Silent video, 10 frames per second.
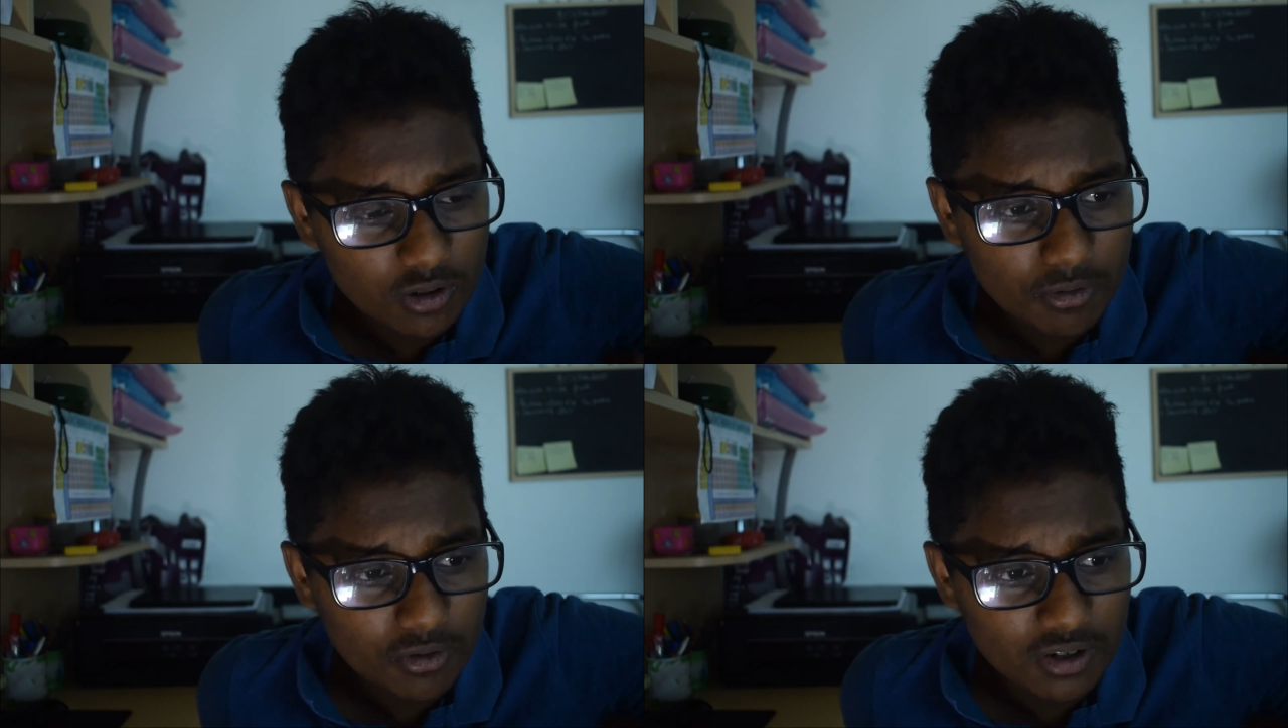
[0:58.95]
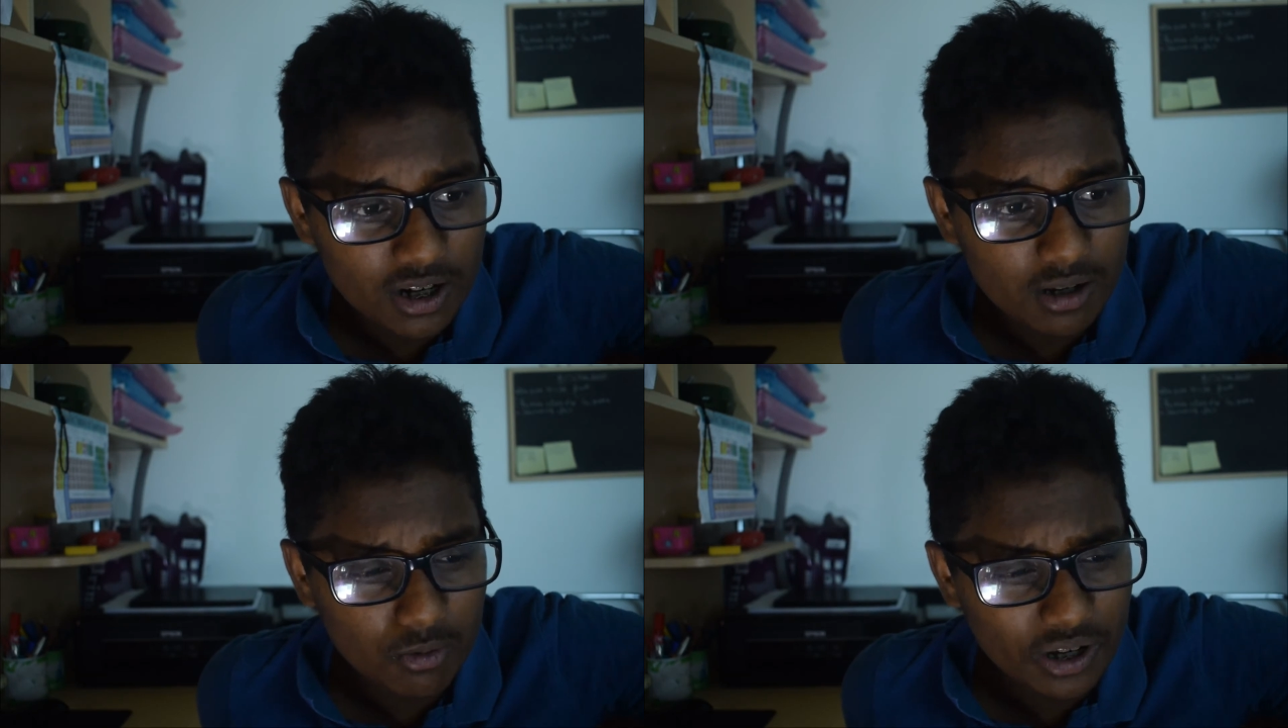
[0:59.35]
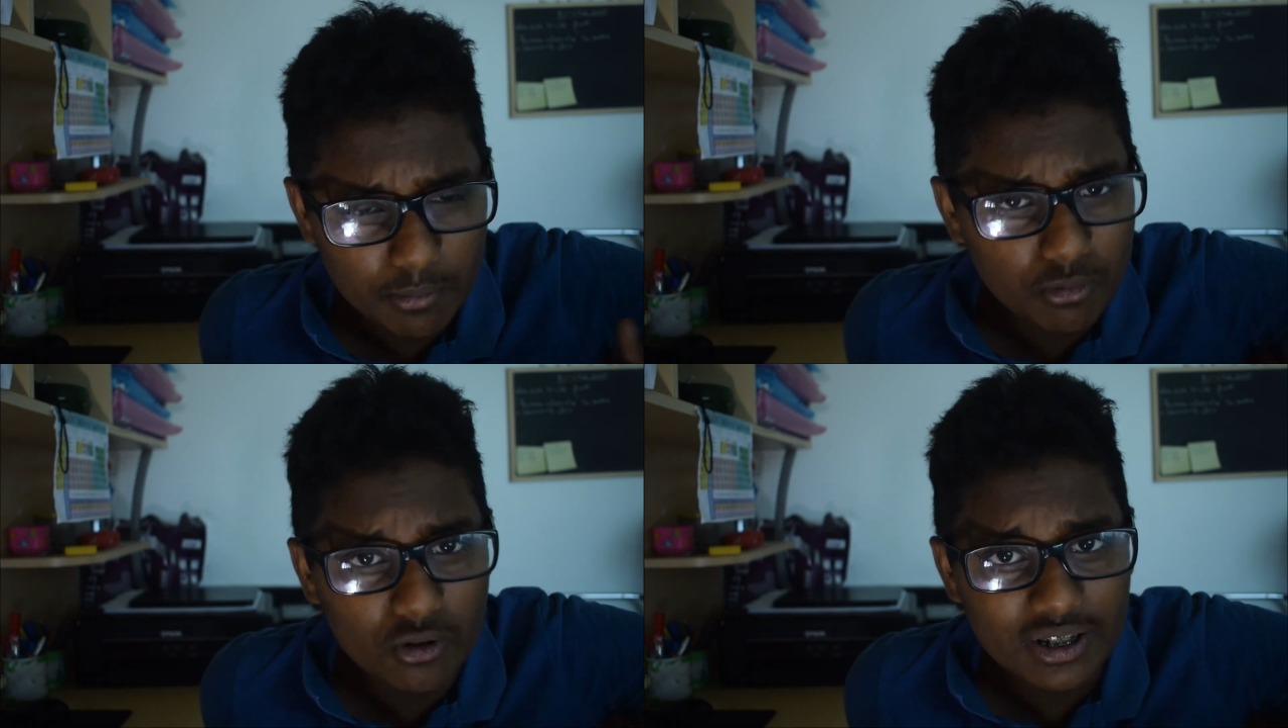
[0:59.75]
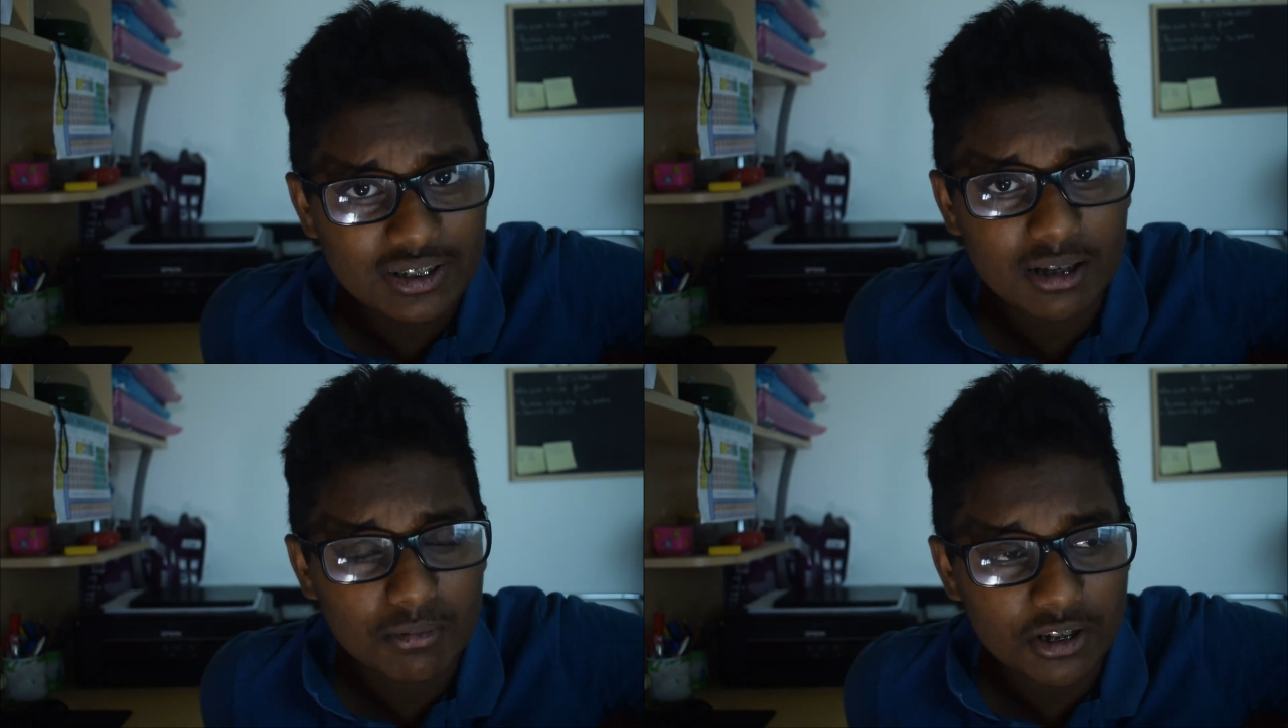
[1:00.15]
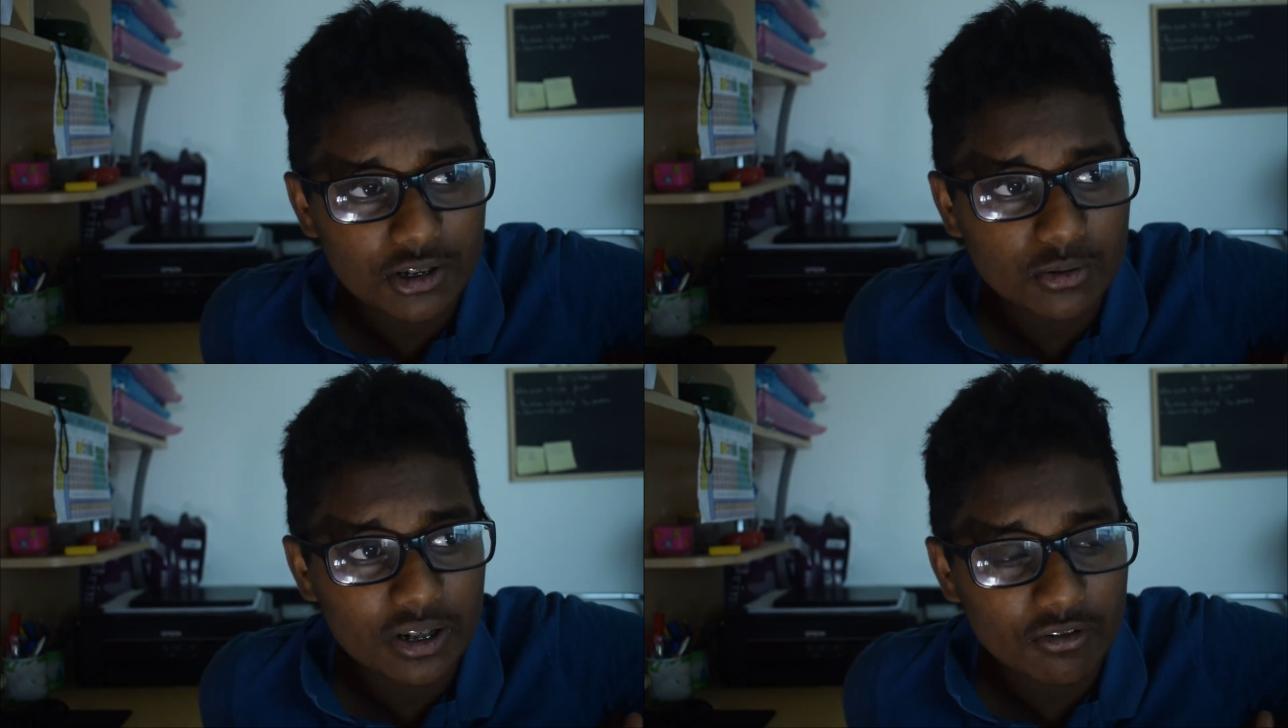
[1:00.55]
program or any board exam that you're
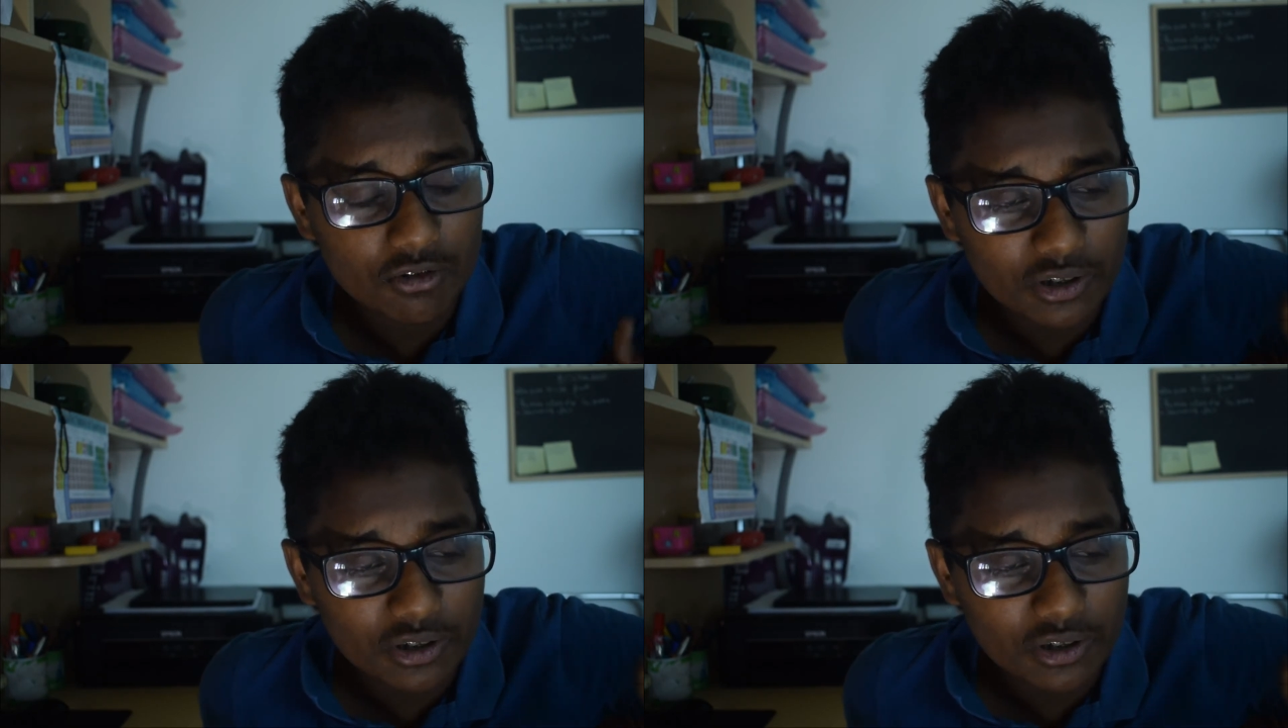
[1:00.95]
doing for